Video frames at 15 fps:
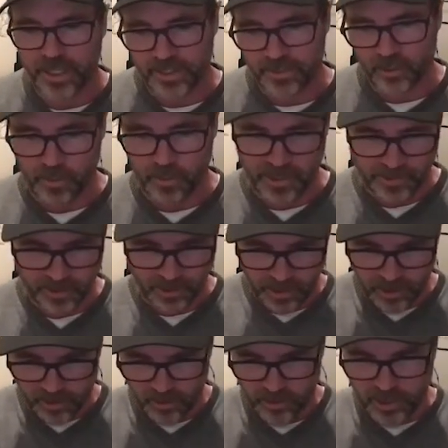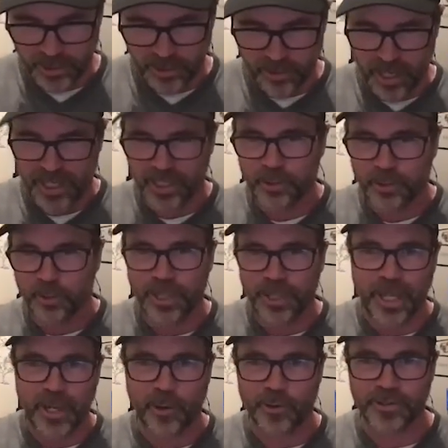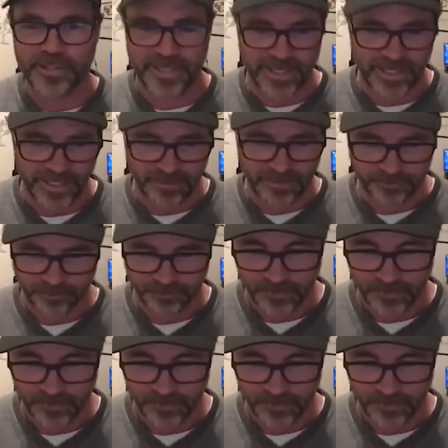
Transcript: It's almost looking like a little Lego city.